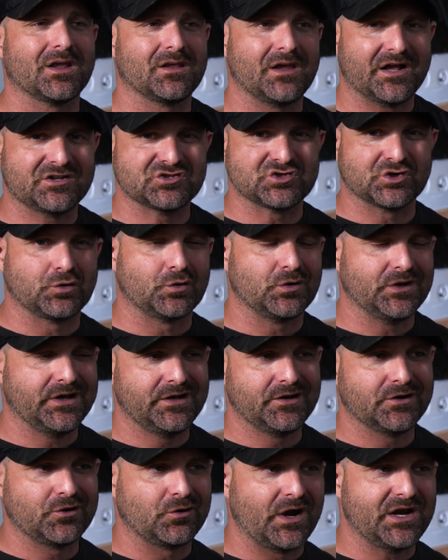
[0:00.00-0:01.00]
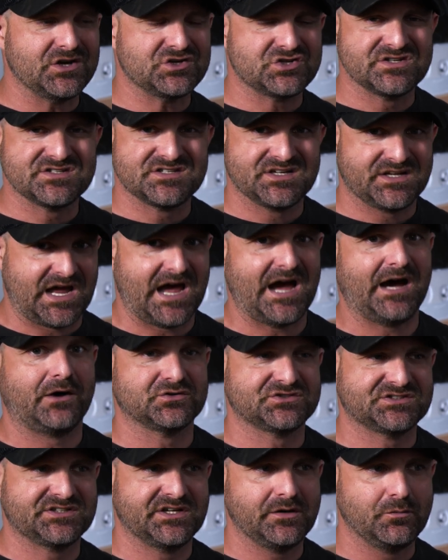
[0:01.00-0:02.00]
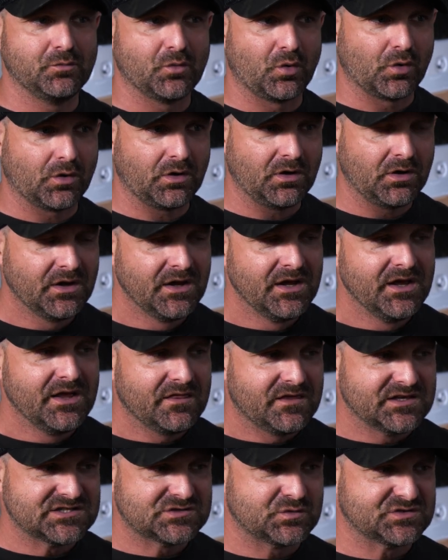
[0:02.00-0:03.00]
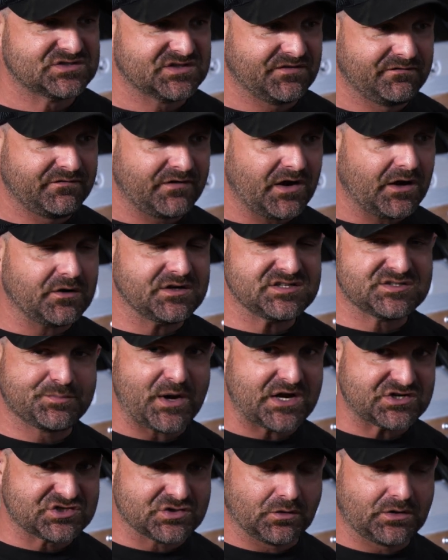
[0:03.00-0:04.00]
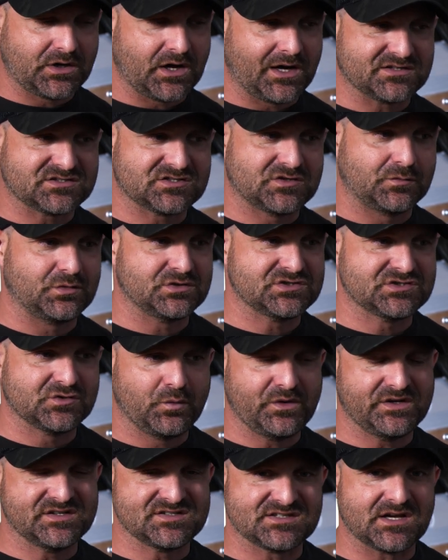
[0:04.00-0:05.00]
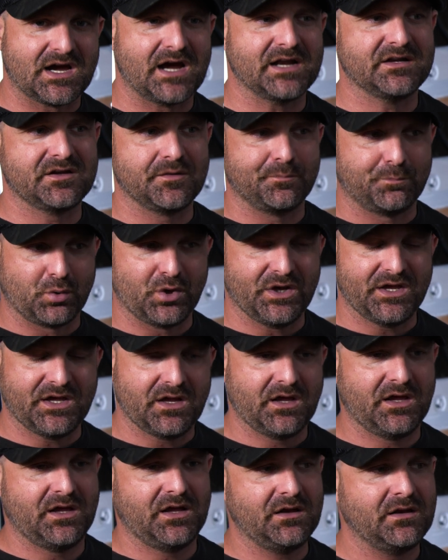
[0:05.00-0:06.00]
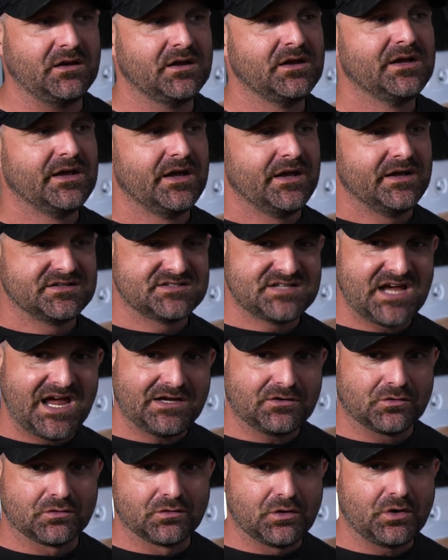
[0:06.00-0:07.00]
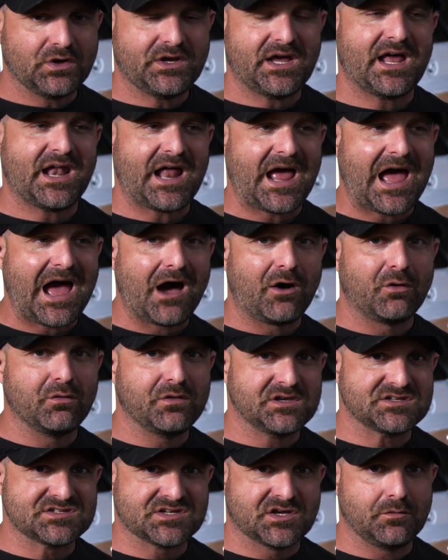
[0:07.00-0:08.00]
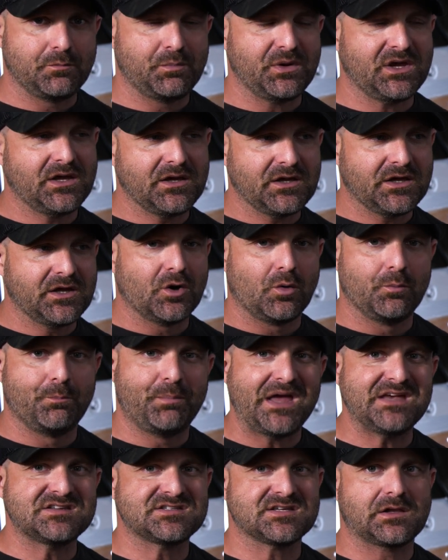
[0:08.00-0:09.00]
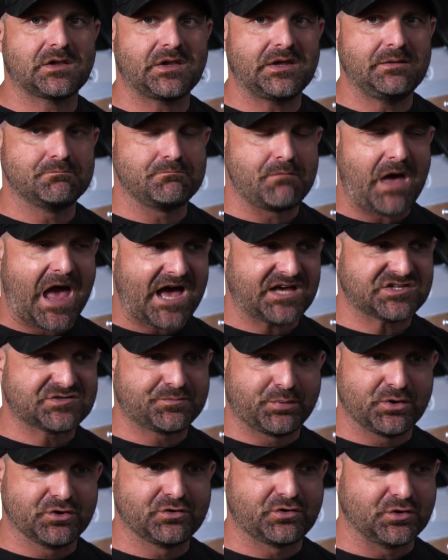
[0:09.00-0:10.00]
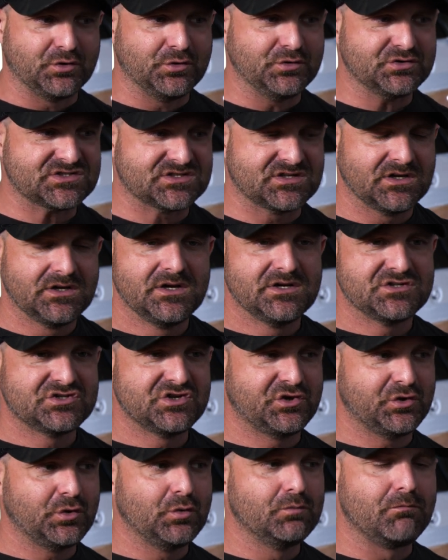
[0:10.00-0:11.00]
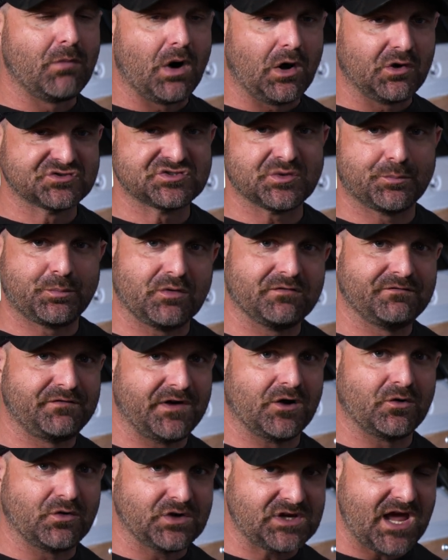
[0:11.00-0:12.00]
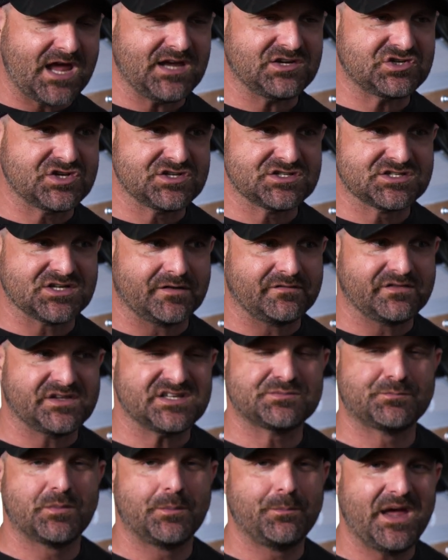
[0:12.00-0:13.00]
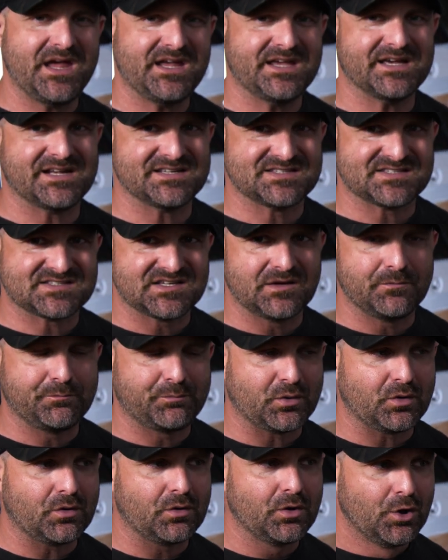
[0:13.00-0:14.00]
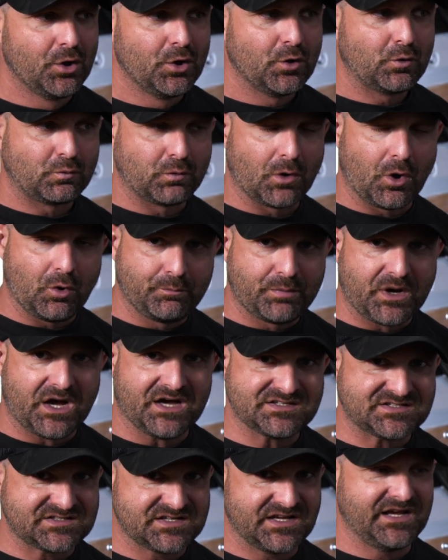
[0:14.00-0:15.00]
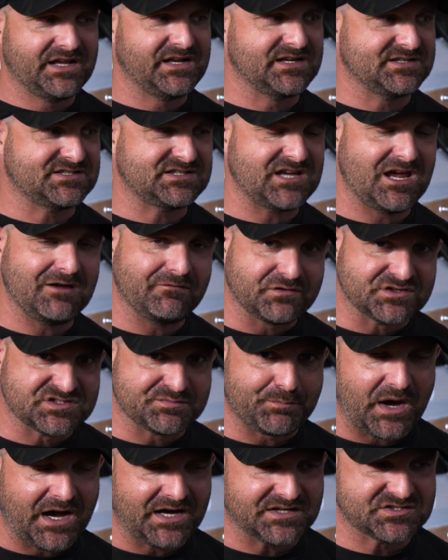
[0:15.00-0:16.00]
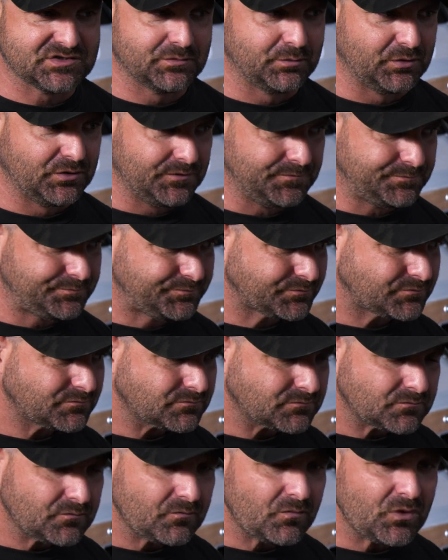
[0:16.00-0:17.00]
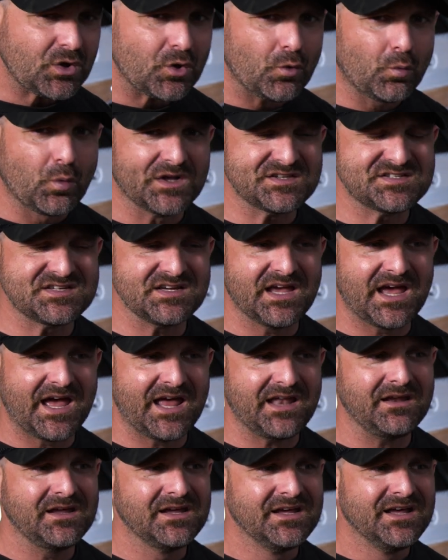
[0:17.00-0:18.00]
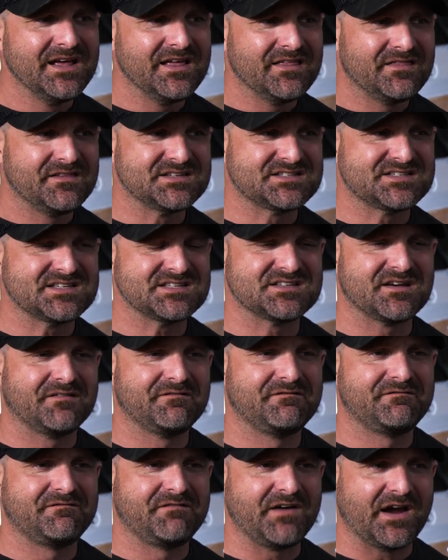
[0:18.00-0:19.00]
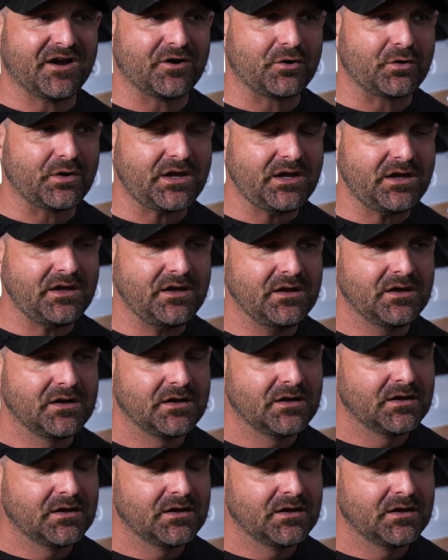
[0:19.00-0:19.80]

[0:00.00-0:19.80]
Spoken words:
electrical integrations in house anymore. This was a very special customer, so we decided to bring it in, take a look at how this could be, you know, basically mass produced to do multiple variations of this, but make it as simple, robust, and as safe as possible. Once again, this is a very